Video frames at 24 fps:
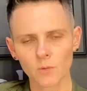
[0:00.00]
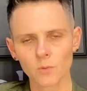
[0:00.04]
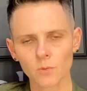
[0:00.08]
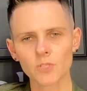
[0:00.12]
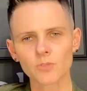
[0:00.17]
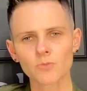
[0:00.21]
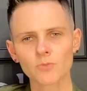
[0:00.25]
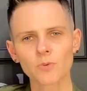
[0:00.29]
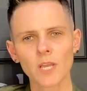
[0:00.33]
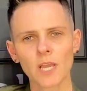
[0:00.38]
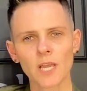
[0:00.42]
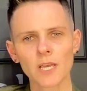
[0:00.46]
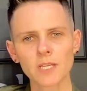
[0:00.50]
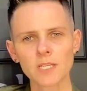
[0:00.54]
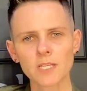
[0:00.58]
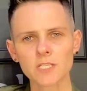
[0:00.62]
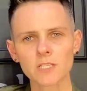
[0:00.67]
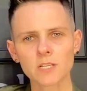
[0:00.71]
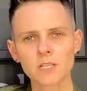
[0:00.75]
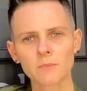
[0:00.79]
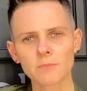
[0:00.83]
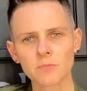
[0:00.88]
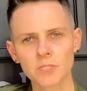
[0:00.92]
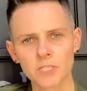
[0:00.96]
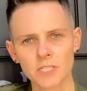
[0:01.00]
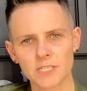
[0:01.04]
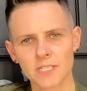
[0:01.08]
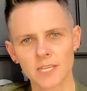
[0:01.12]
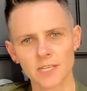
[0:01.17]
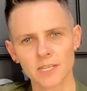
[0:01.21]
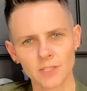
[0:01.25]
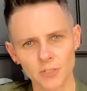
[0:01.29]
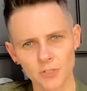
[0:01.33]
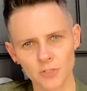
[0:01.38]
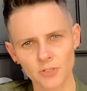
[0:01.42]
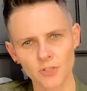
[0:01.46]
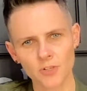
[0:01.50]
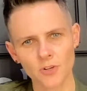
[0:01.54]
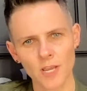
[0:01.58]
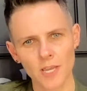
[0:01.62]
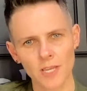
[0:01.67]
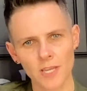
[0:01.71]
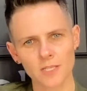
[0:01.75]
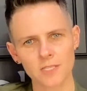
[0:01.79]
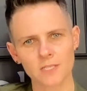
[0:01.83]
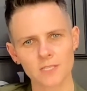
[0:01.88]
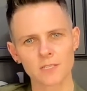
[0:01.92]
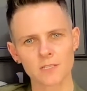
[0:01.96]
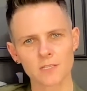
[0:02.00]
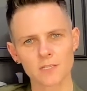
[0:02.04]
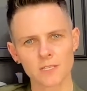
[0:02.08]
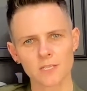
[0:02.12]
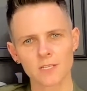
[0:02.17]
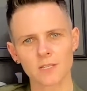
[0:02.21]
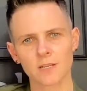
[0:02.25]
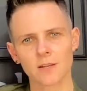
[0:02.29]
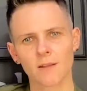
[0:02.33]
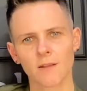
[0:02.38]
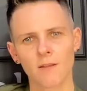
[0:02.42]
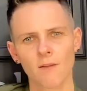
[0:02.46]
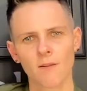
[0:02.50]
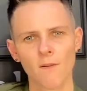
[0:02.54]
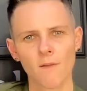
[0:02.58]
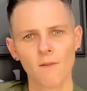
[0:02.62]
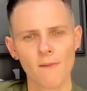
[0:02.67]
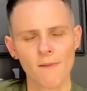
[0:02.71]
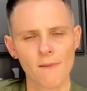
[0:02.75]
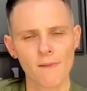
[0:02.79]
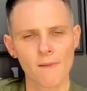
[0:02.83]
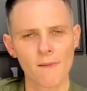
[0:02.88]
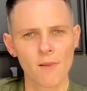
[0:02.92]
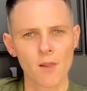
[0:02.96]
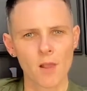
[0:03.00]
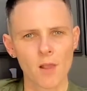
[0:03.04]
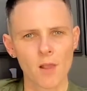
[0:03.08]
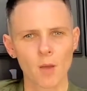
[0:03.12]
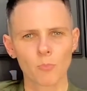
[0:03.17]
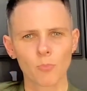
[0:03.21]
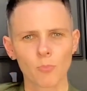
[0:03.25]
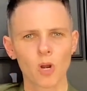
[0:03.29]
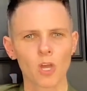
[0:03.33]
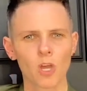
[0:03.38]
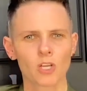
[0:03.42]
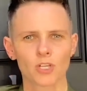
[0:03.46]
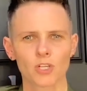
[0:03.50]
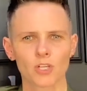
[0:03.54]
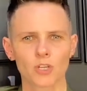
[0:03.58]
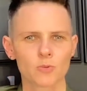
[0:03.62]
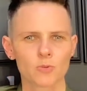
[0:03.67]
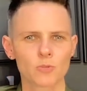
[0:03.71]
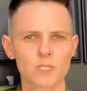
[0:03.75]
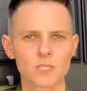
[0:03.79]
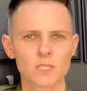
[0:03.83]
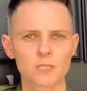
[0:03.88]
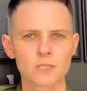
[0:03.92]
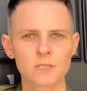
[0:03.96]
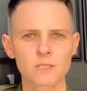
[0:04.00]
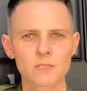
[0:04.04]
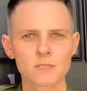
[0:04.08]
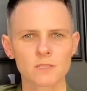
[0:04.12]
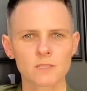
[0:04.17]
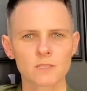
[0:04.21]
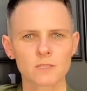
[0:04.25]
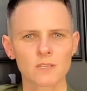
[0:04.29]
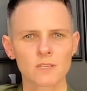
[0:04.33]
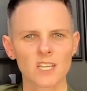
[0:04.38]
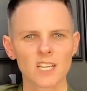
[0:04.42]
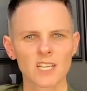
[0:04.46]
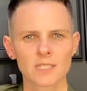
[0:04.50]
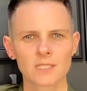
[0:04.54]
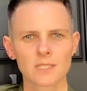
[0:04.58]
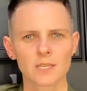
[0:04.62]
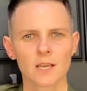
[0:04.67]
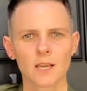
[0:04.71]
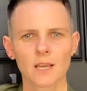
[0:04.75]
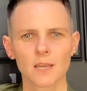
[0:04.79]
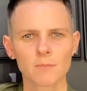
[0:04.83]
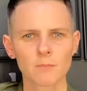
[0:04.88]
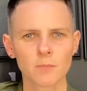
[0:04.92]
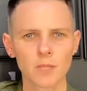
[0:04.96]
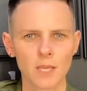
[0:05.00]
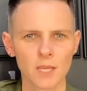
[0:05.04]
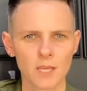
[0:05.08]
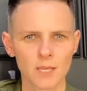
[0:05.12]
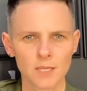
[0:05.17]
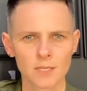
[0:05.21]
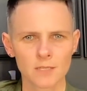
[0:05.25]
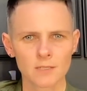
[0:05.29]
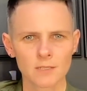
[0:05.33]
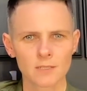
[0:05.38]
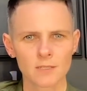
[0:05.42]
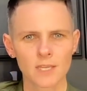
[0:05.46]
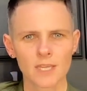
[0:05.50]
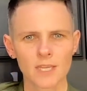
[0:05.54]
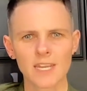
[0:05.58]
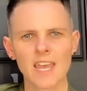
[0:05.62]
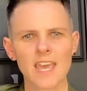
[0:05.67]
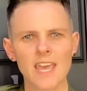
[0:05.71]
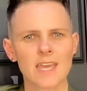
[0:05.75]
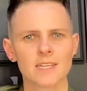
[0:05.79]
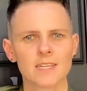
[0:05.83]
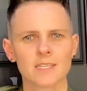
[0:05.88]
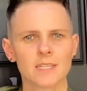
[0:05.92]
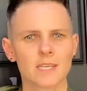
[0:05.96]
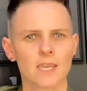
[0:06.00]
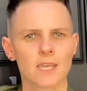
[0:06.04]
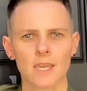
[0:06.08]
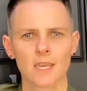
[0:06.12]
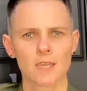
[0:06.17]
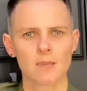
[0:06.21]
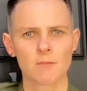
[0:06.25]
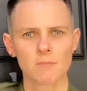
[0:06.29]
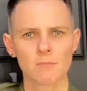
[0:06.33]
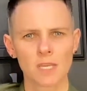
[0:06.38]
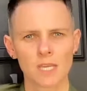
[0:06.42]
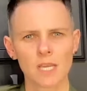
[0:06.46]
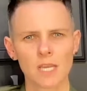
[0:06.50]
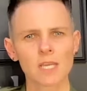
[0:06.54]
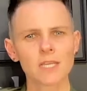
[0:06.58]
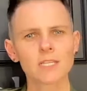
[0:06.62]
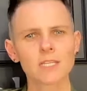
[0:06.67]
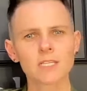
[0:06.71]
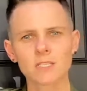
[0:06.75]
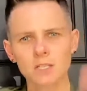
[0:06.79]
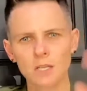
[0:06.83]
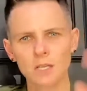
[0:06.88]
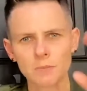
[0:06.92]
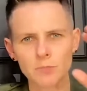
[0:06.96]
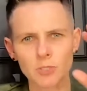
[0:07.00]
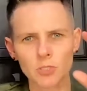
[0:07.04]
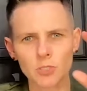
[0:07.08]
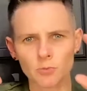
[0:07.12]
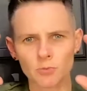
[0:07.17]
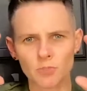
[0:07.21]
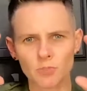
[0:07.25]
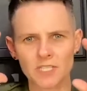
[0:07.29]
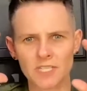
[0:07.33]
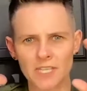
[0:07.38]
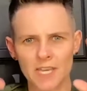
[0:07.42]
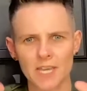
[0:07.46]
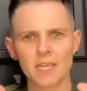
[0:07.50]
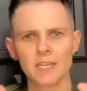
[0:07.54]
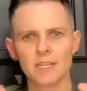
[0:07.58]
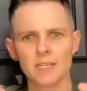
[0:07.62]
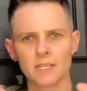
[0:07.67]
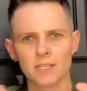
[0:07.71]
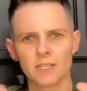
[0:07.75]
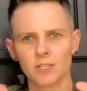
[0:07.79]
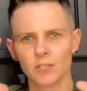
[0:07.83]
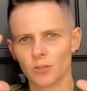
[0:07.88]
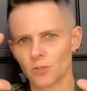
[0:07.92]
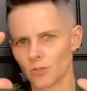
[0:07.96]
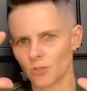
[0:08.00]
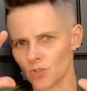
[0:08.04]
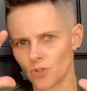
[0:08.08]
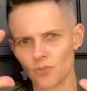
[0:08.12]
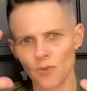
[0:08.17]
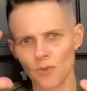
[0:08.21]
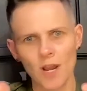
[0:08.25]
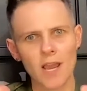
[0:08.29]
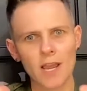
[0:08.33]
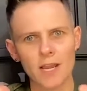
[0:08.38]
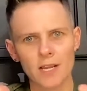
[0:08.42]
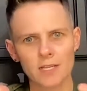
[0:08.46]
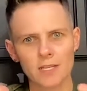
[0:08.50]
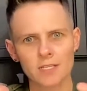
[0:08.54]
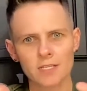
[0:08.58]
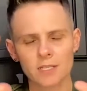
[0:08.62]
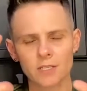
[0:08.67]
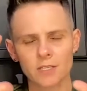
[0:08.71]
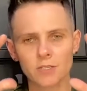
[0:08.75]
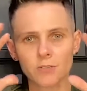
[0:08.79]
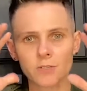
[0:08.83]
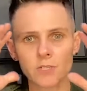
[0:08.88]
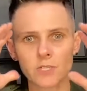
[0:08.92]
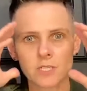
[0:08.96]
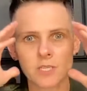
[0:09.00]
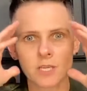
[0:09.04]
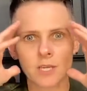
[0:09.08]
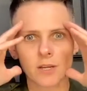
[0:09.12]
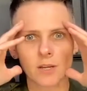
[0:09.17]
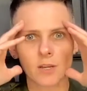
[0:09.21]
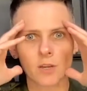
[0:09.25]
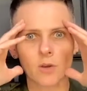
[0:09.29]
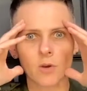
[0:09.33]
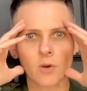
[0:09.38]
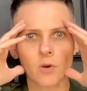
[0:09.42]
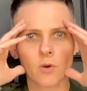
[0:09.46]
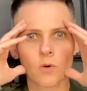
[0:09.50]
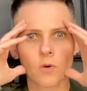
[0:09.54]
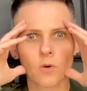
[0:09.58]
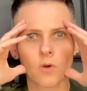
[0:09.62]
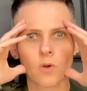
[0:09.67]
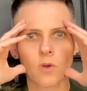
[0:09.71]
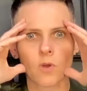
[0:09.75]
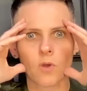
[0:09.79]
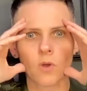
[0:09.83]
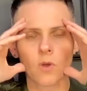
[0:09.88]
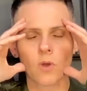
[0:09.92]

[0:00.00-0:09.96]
which kind of stops you dead in your tracks, doesn't it? A prognosis, a timeline, an end game. It kind of stops you dead in your tracks. And you just kind of go,